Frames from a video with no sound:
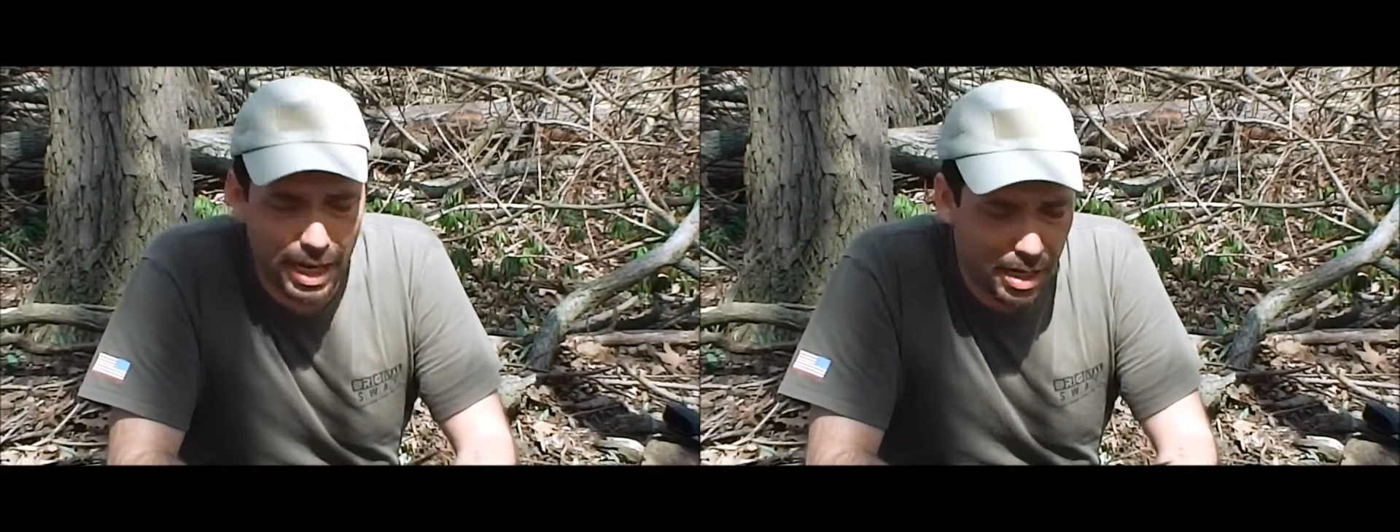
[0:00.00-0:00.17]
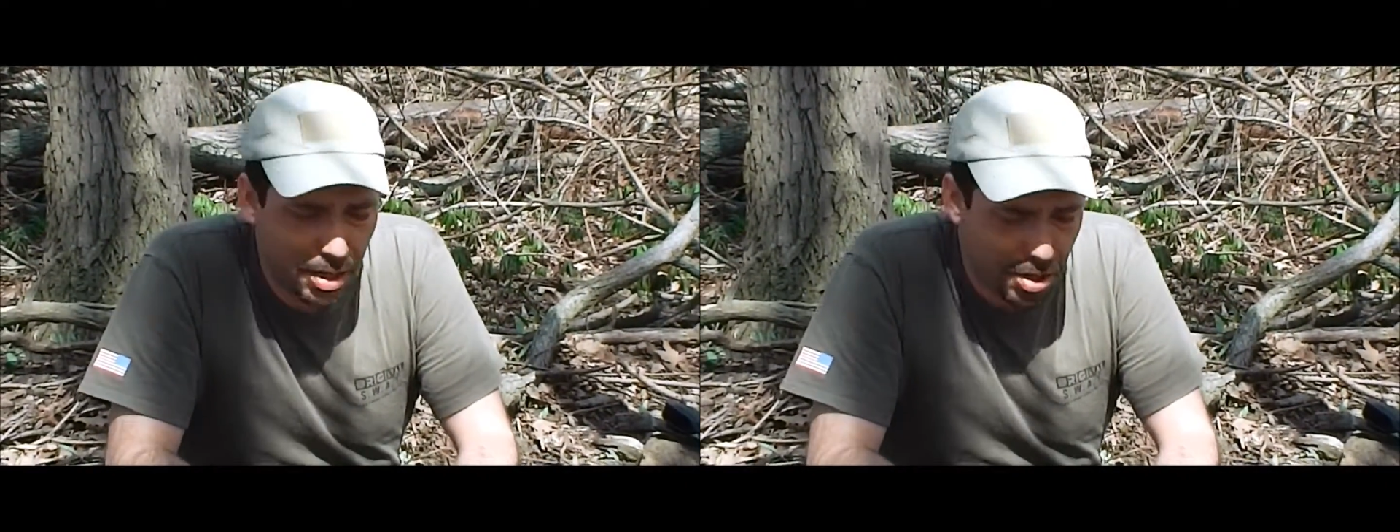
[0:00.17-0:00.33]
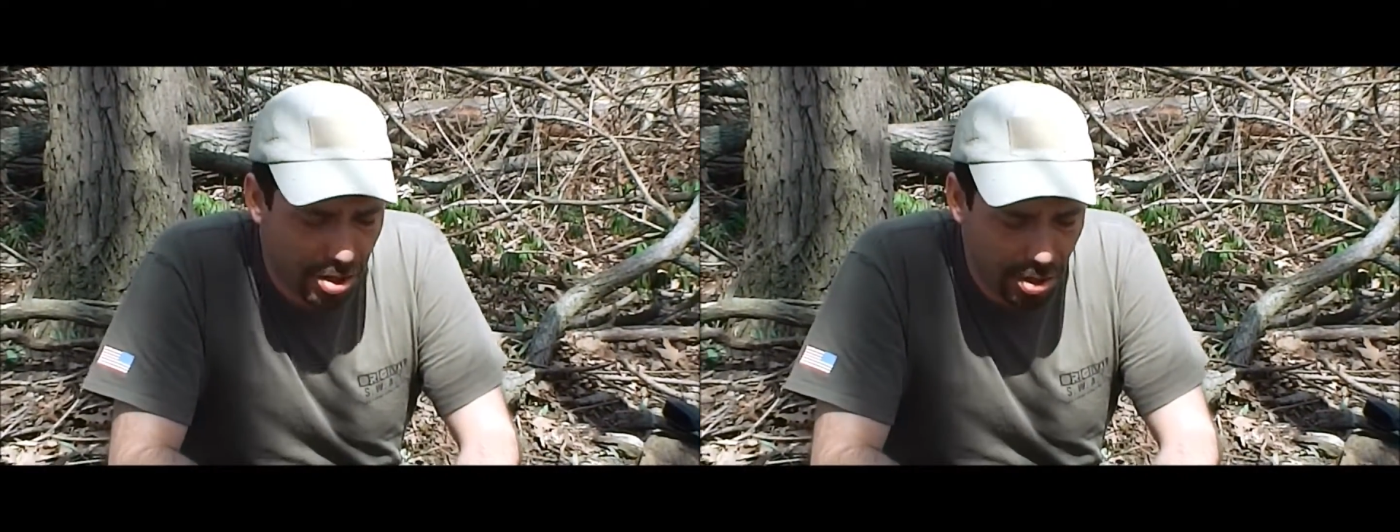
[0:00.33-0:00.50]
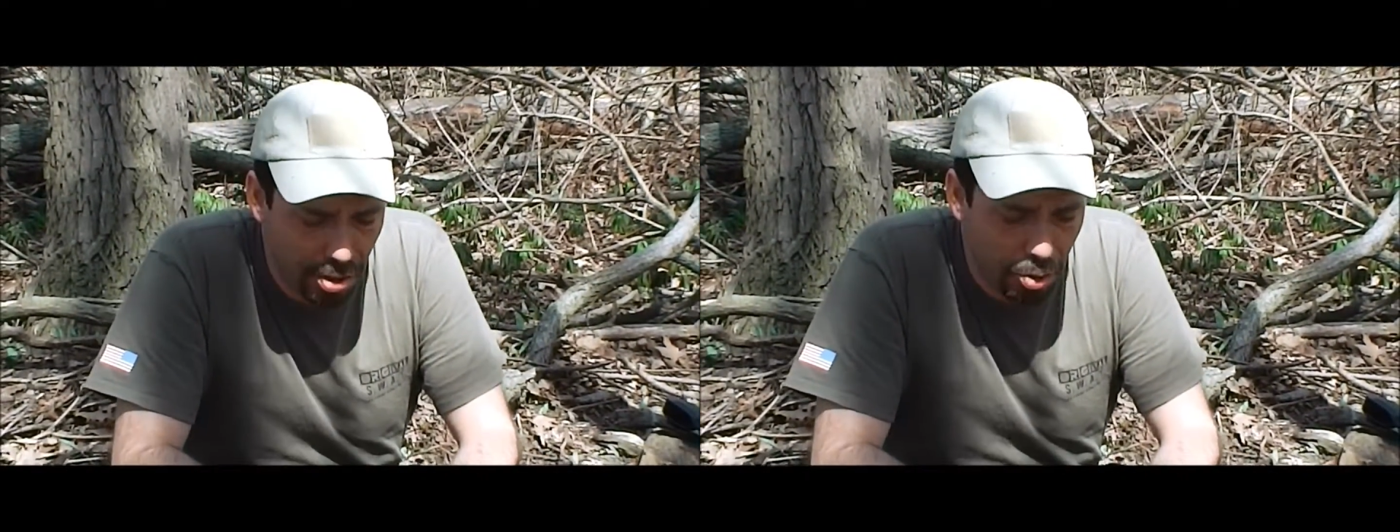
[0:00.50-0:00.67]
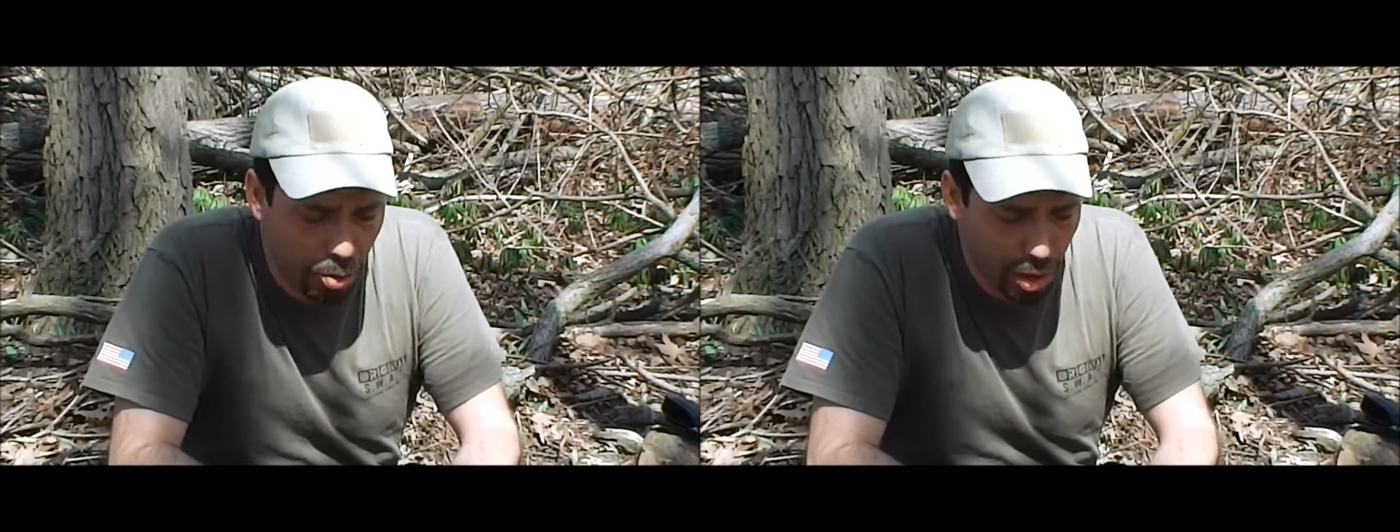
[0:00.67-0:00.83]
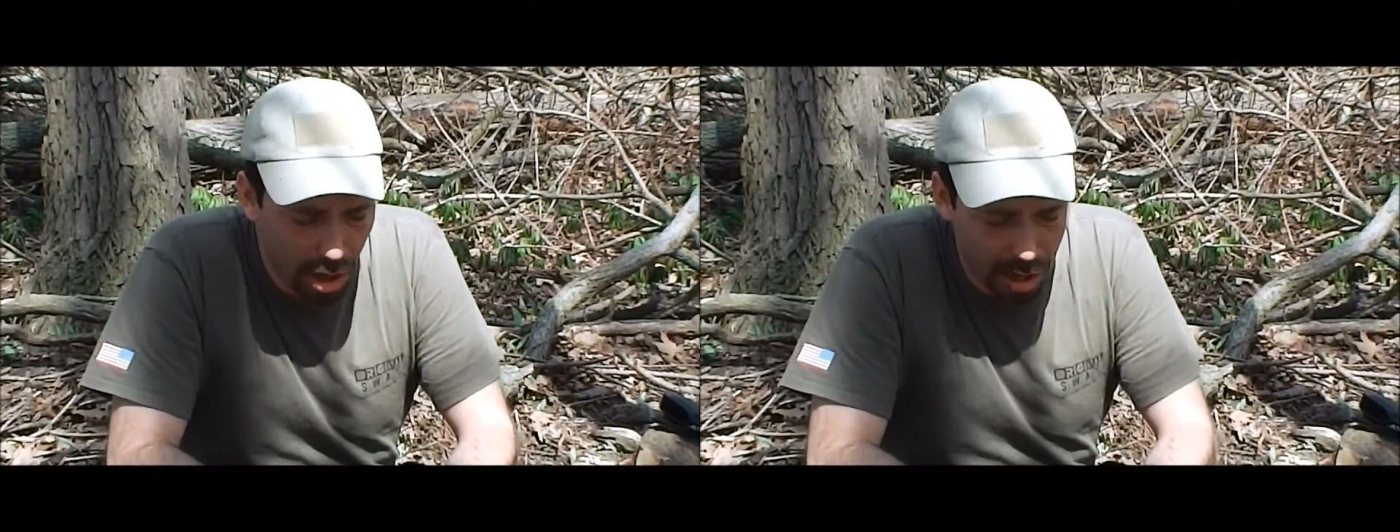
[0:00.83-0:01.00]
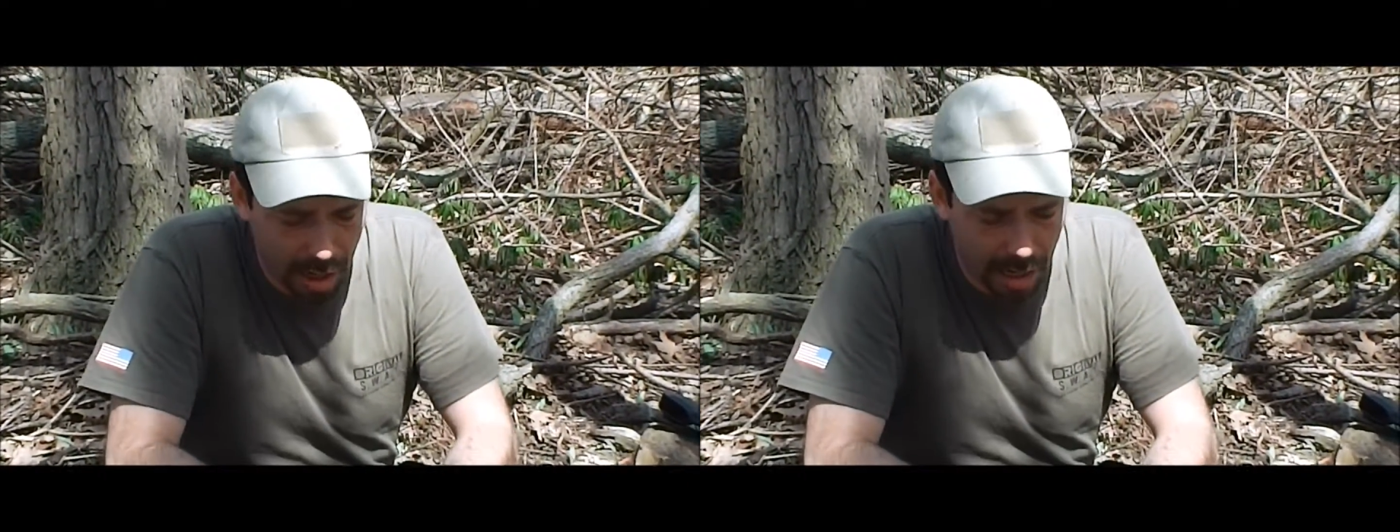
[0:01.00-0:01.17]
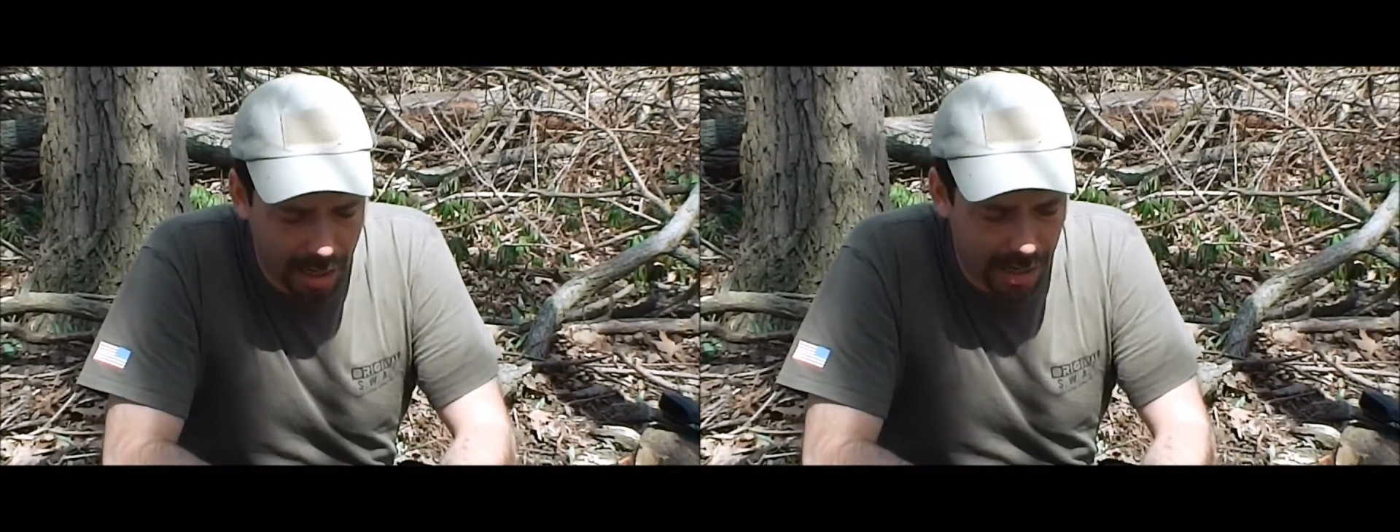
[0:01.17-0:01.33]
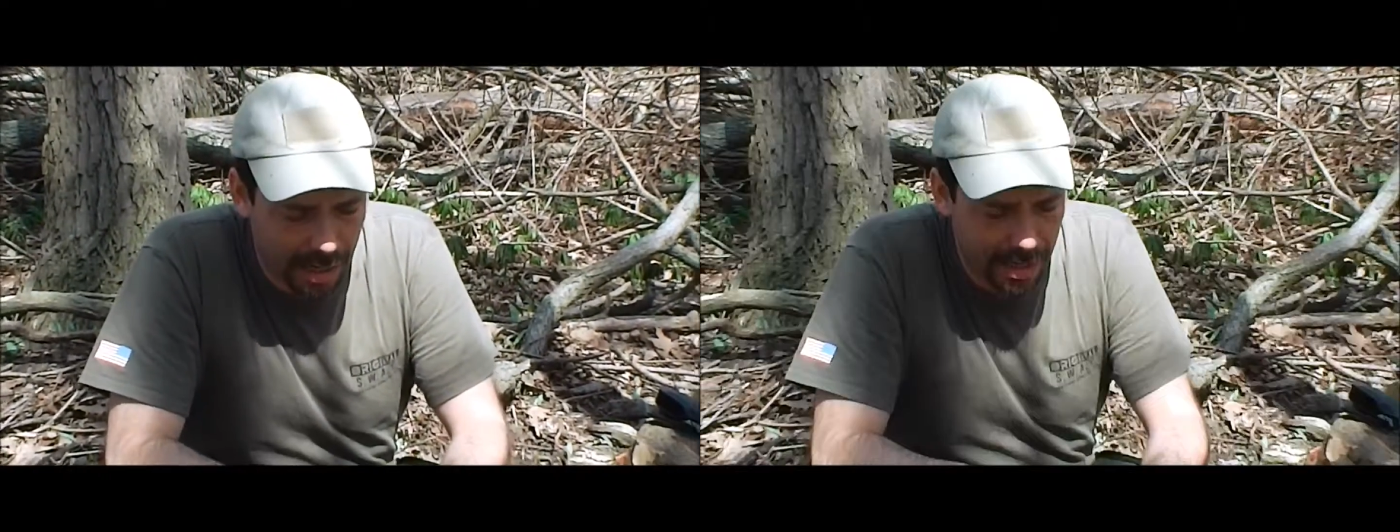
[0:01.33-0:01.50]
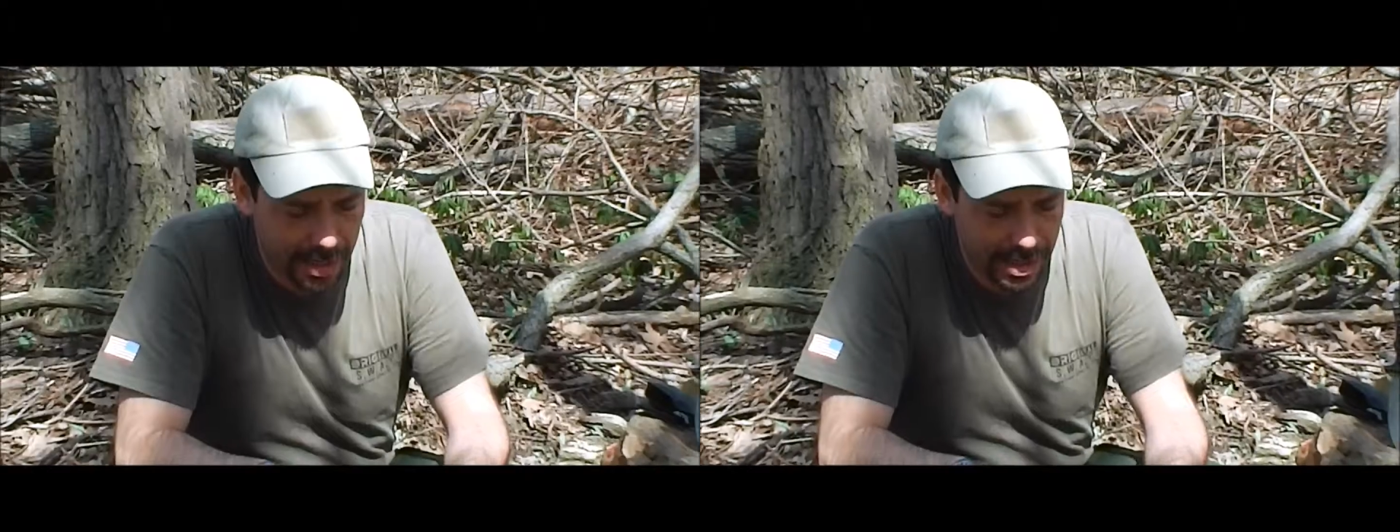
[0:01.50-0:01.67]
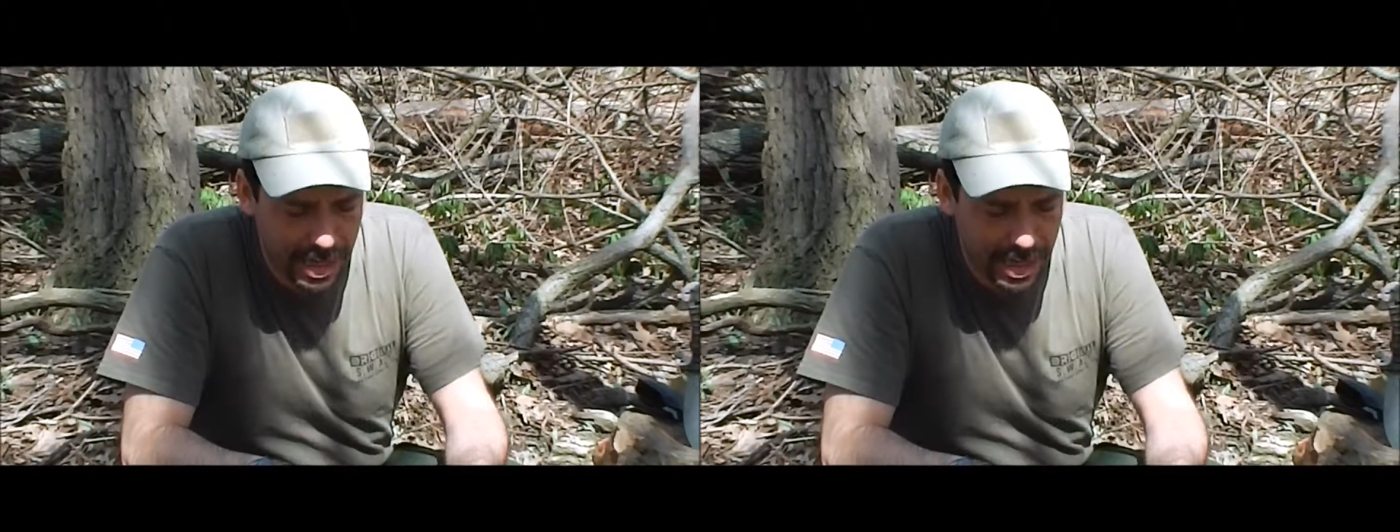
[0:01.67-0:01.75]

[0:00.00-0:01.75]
tend to uh,